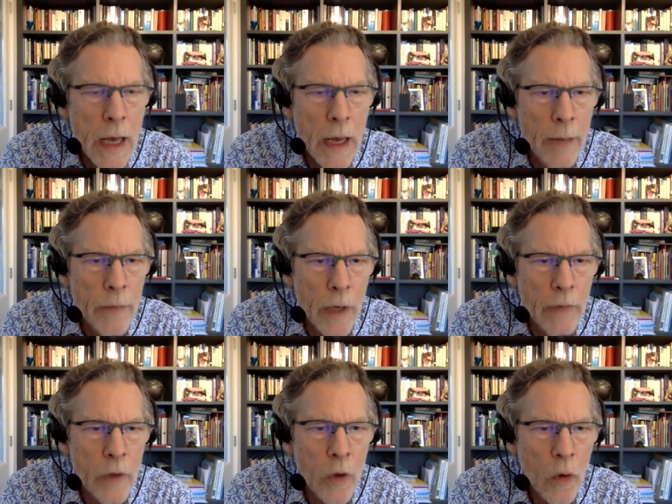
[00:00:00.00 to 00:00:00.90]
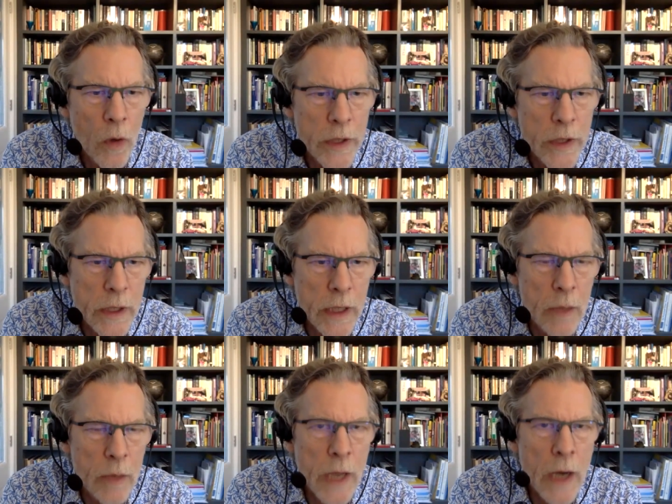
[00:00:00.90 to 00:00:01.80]
um, of course,
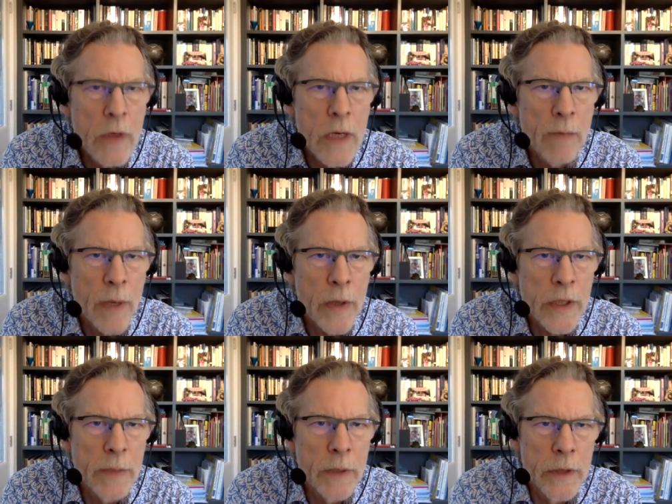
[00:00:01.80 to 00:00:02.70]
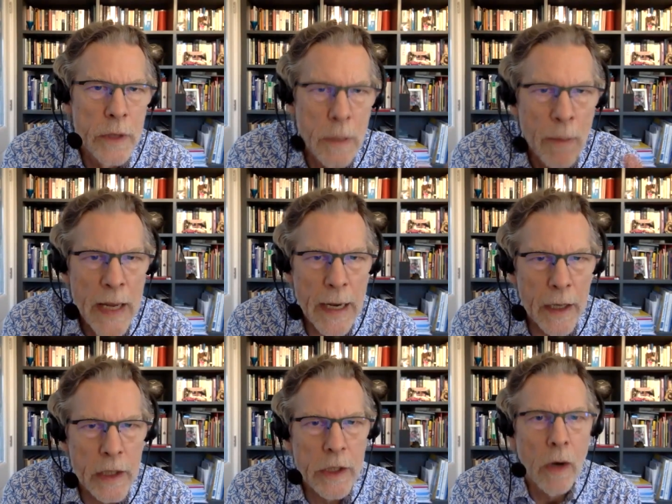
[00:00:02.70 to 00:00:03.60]
it was only possible to
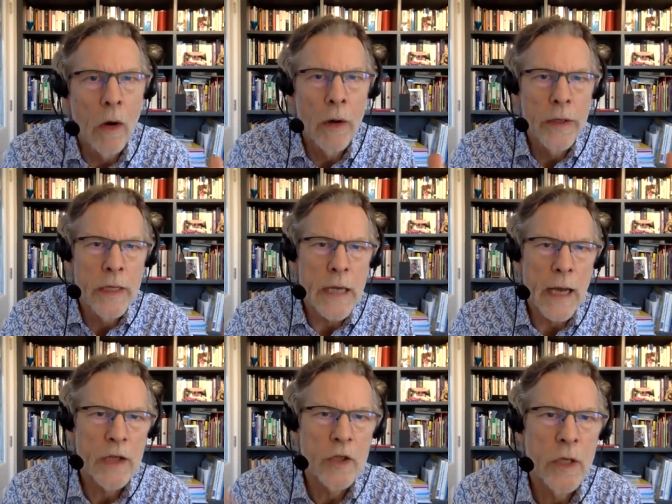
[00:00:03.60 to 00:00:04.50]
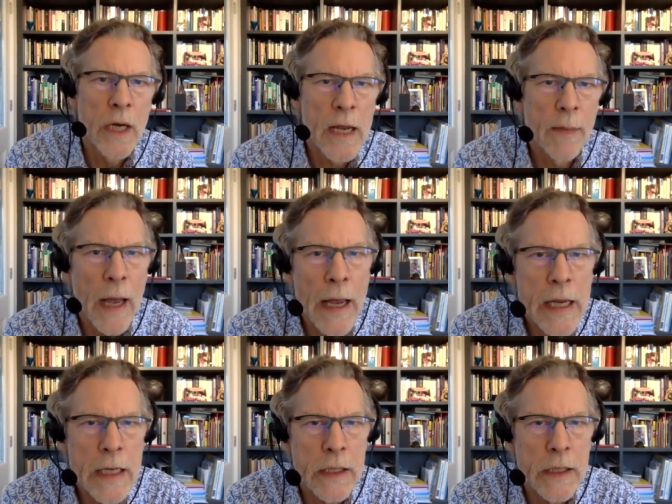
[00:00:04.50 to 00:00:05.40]
depict on the astrolabe
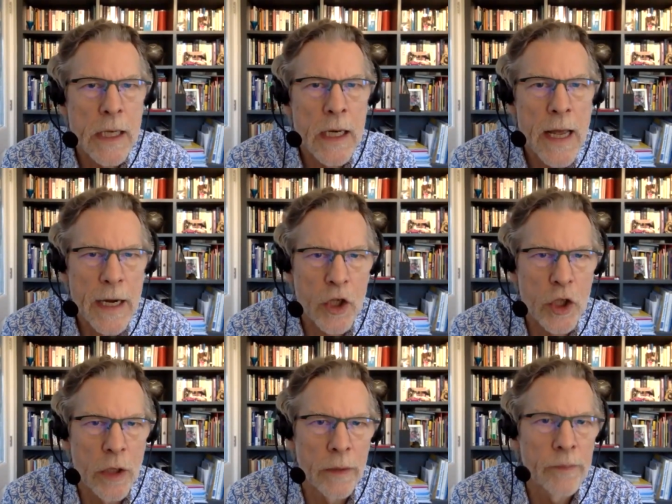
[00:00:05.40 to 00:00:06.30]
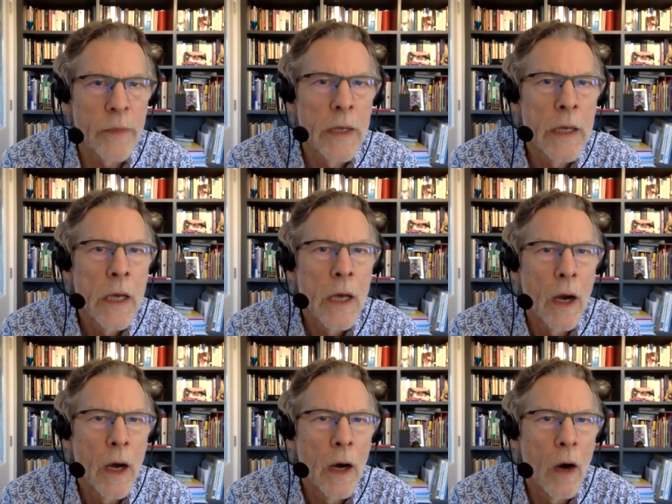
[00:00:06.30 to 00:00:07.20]
a selection
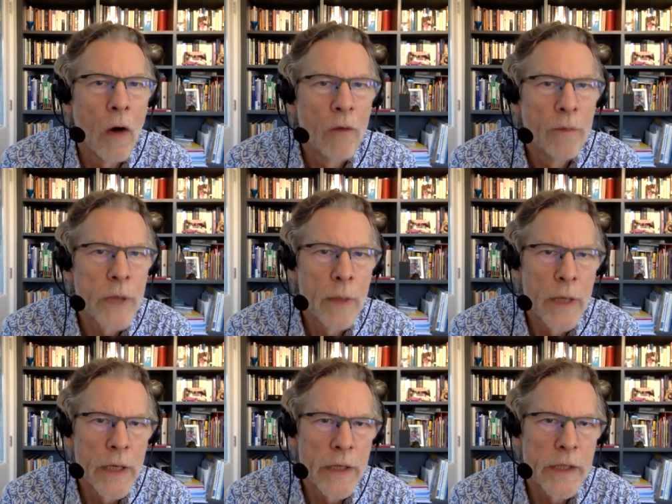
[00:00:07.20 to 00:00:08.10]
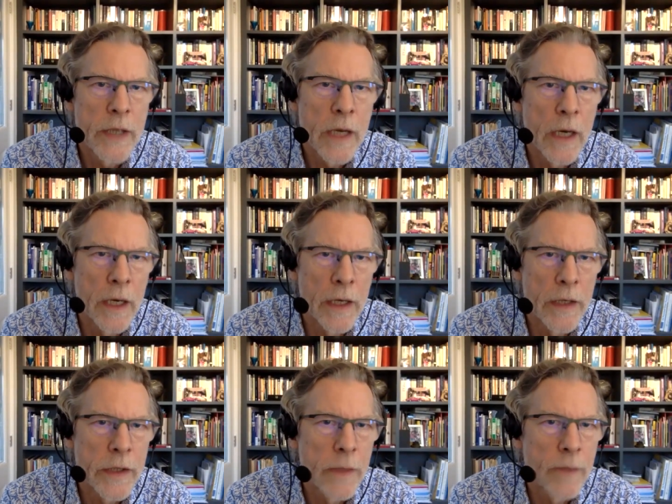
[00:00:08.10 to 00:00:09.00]
uh, of prominent
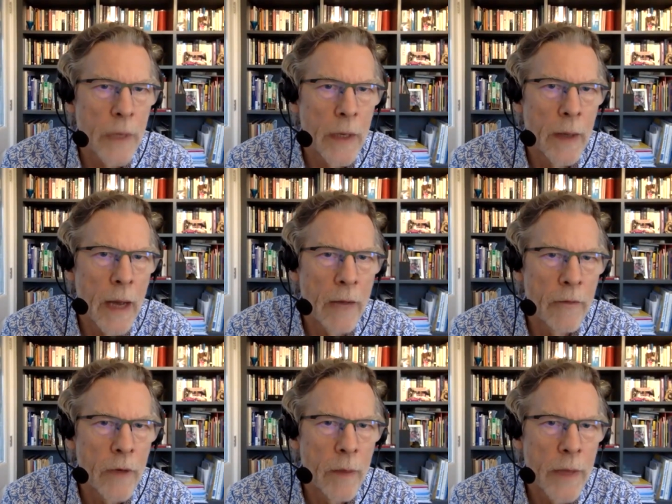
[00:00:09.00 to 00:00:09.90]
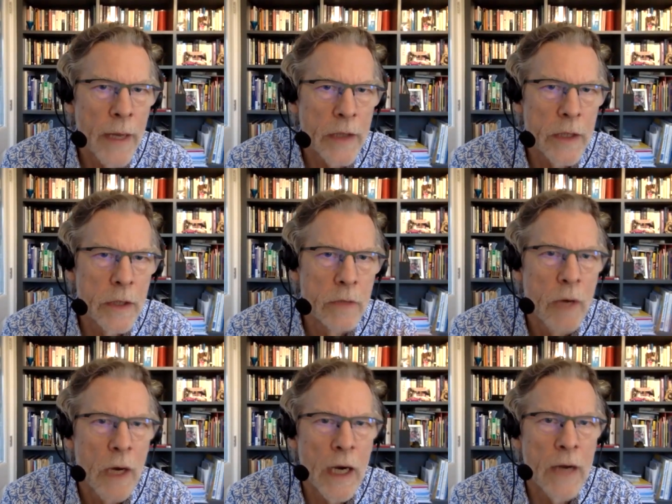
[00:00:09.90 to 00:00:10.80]
stars, uh, and from that to
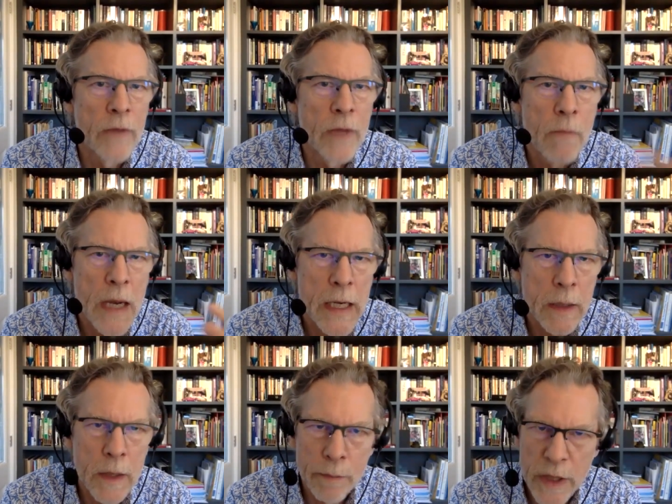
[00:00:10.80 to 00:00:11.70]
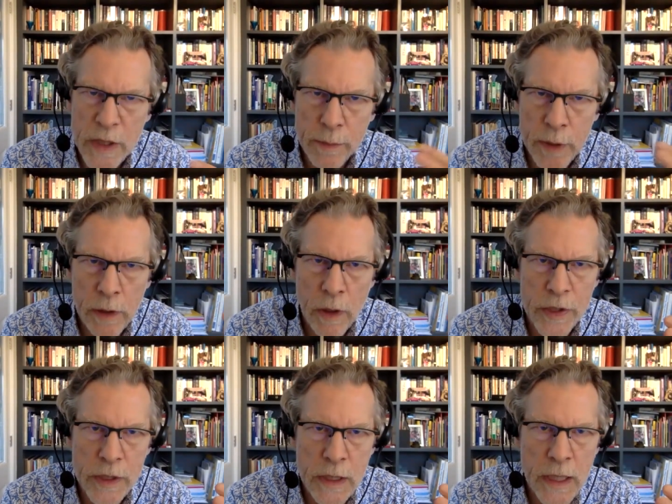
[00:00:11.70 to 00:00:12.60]
derive the main, the principal
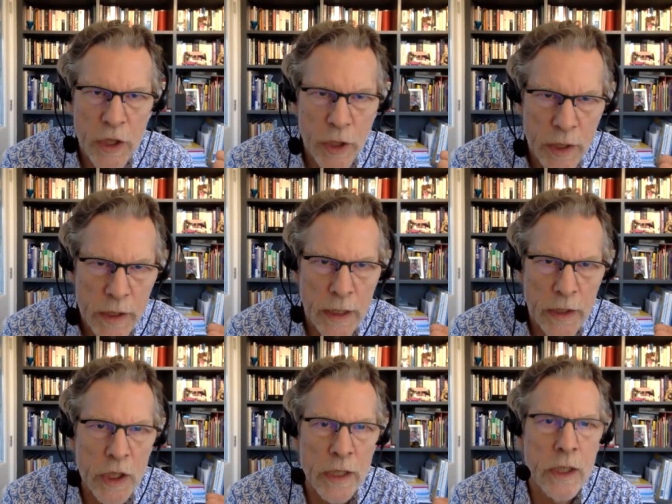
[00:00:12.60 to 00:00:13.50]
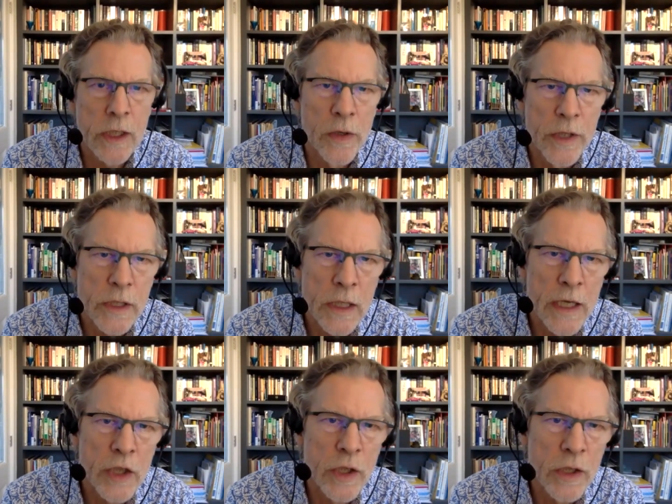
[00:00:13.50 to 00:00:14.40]
constellations, such as the
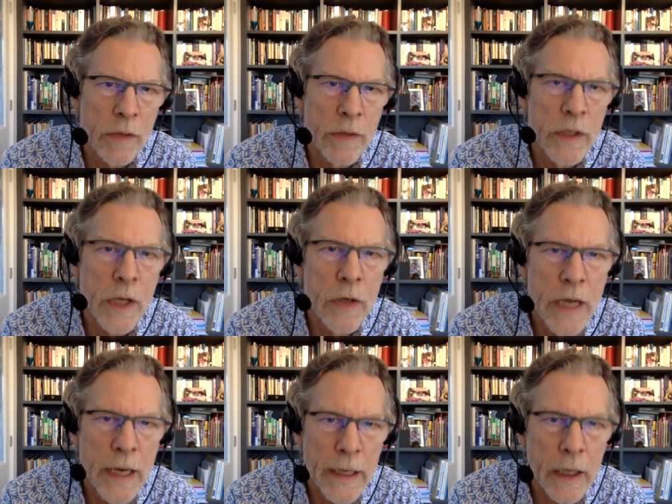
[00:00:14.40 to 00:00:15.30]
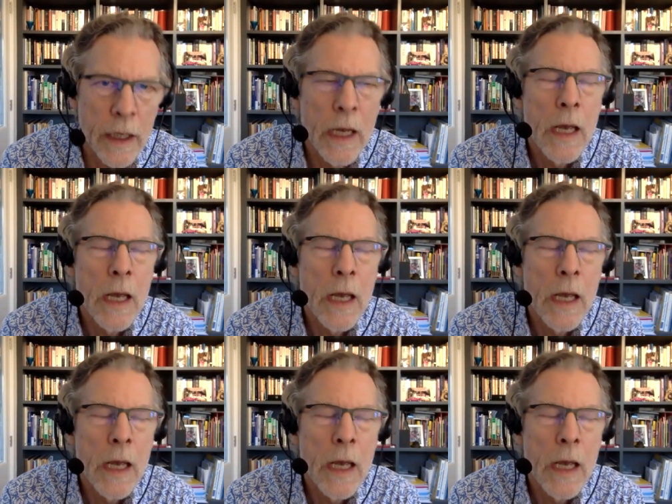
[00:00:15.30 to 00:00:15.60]
constellations of the zodiac.